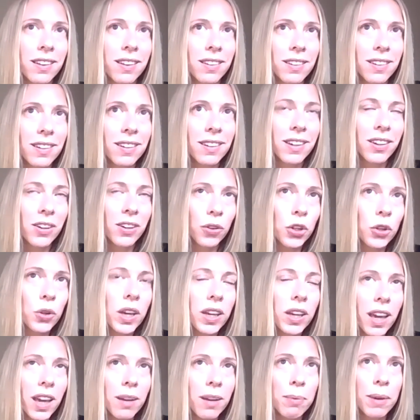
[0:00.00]
you
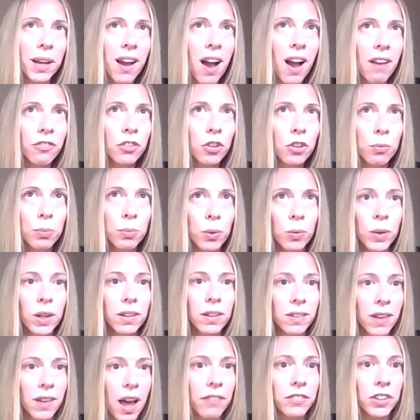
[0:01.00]
can get a bit comfortable when
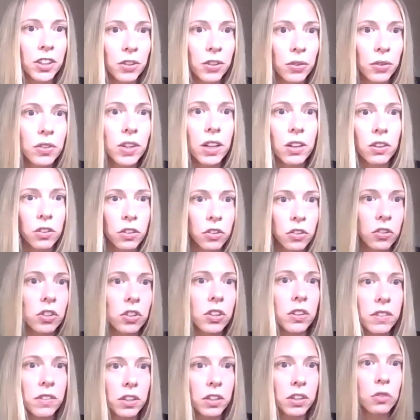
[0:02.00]
it's a heavy news cycle to just
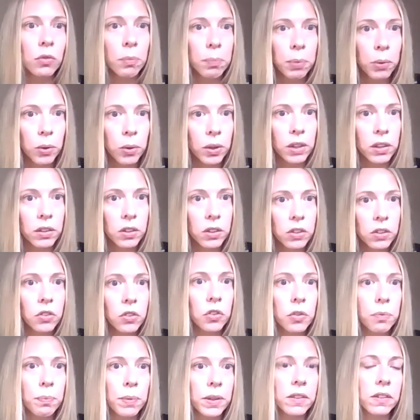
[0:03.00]
continue reporting the
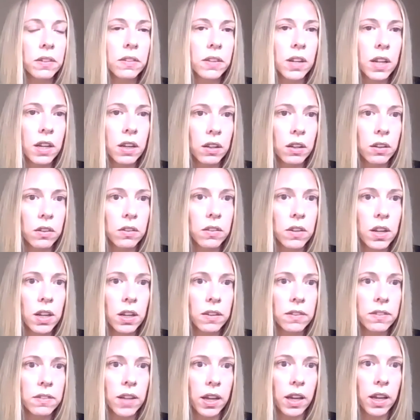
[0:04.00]
news, but to take
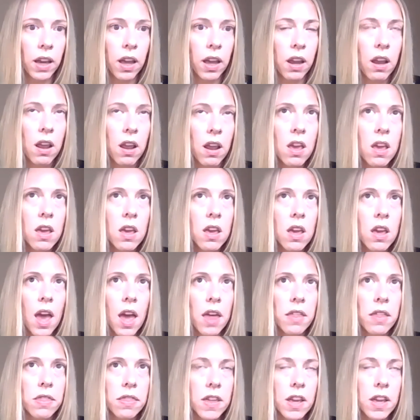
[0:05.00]
a second
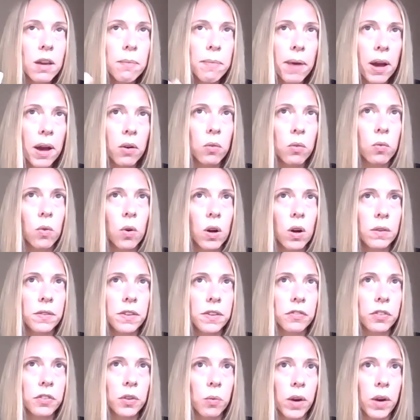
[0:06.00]
and think about a
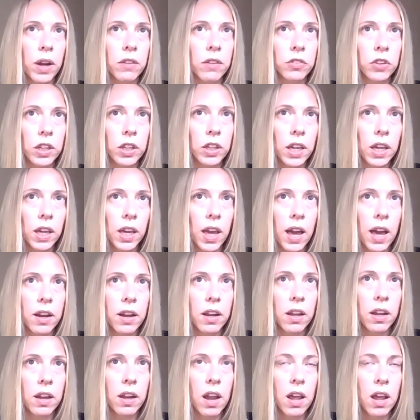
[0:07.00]
different way of looking at
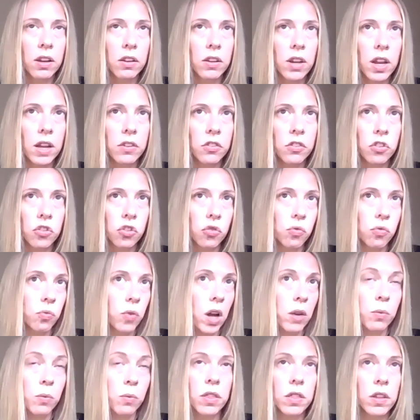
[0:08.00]
it and just
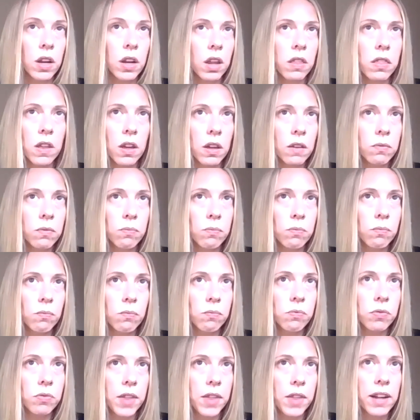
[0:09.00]
run with it. I think
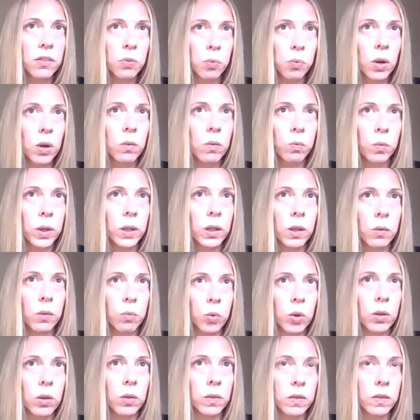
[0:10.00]
that's what really
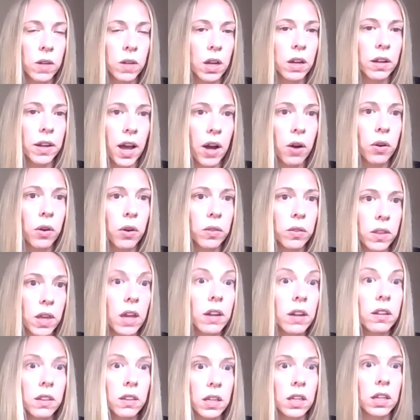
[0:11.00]
will stand out at the
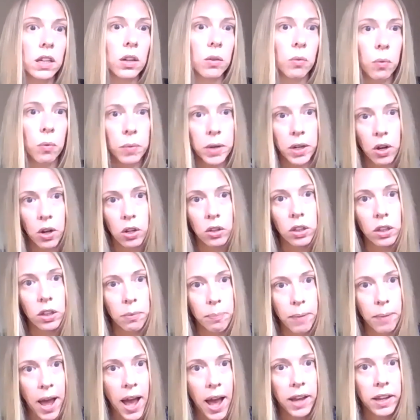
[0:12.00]
end of the year when we all look
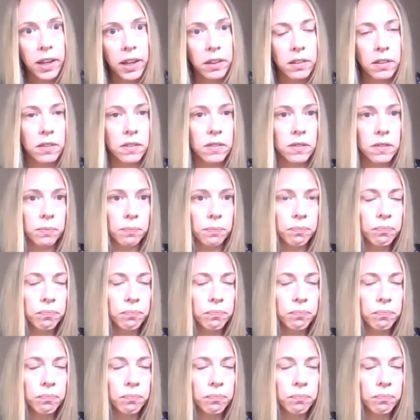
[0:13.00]
back at this